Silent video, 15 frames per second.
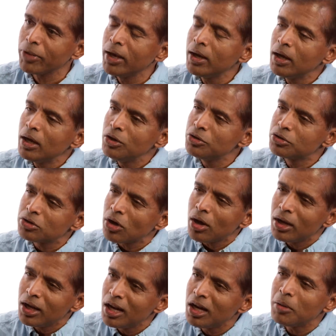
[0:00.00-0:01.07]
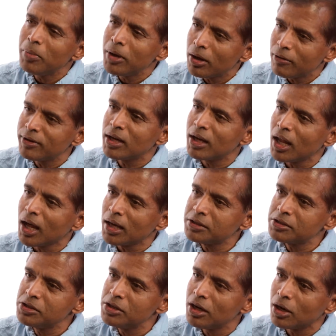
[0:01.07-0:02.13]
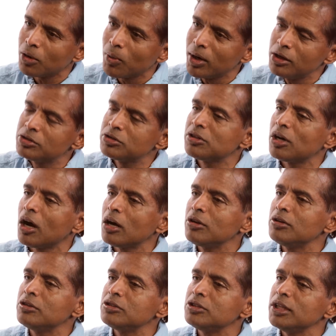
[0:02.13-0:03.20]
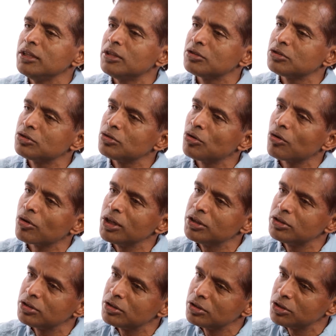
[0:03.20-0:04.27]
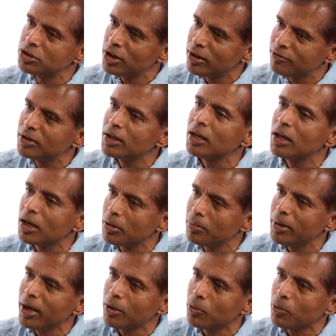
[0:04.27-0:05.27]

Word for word: Mm-hmm. You saw a little bit of it last year when you started to see the story shift a little